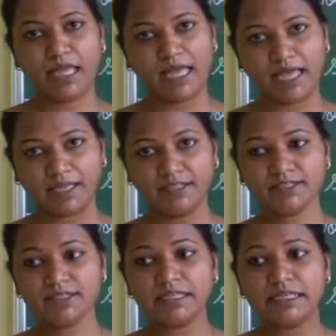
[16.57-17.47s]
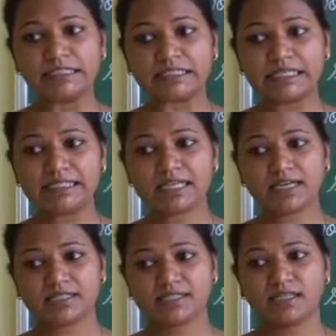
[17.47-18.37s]
and tells
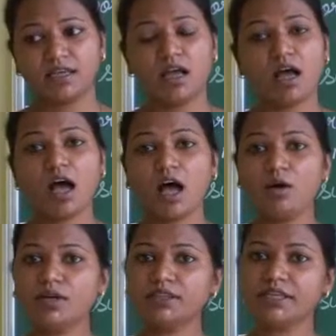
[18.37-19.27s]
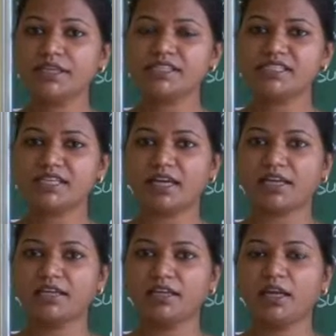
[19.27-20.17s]
us how a thing is
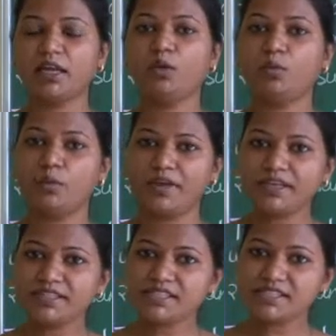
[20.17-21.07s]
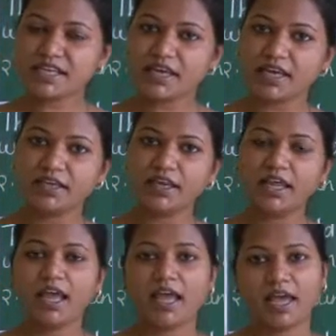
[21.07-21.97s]
done, when it is done
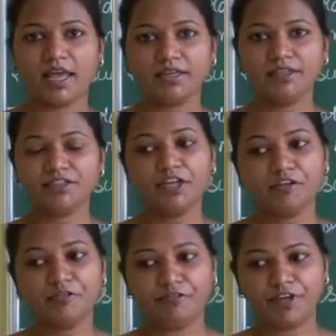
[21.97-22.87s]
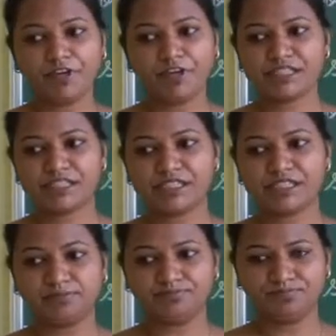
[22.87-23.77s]
and where it is
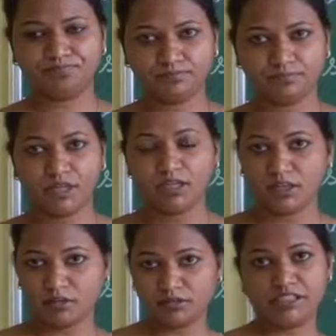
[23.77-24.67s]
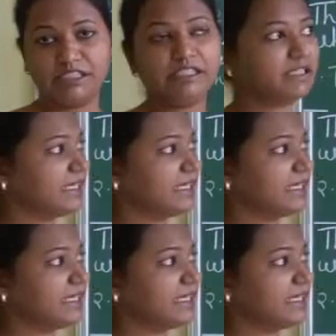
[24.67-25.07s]
done. Now see the